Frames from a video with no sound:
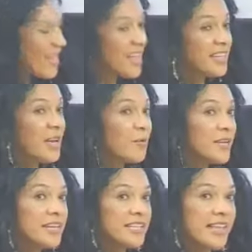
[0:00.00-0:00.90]
Yeah,
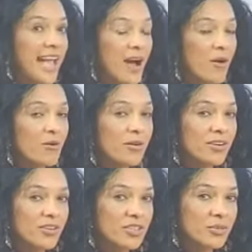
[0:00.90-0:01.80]
we now,
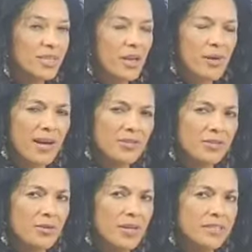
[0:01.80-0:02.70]
we go out
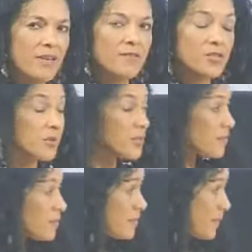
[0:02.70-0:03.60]
to, it's over
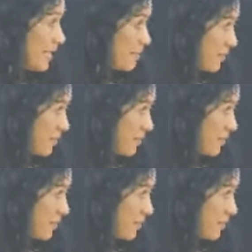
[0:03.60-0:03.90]
250 million